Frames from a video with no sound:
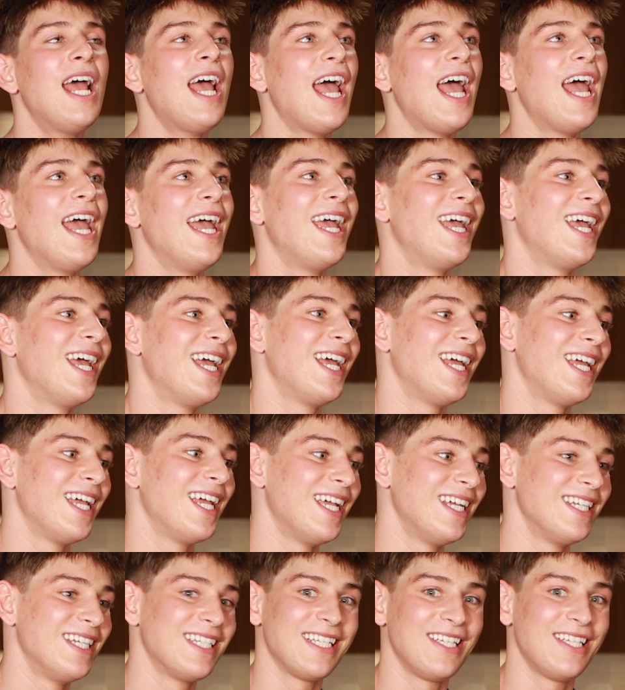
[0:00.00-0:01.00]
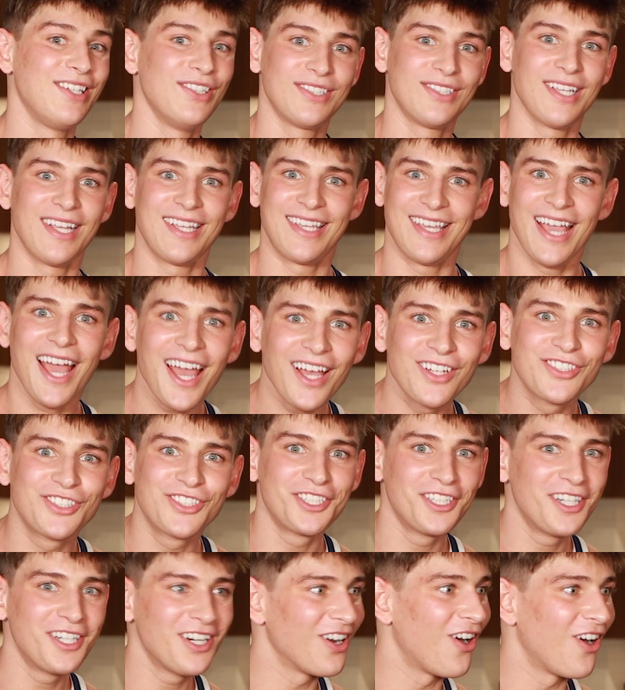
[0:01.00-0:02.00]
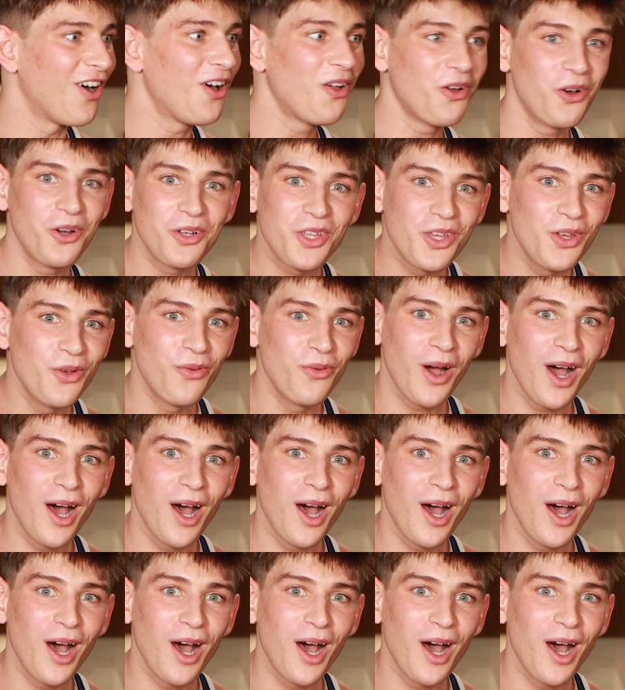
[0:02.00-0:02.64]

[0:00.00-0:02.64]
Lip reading: And he's like, yeah, sure, I'll hook you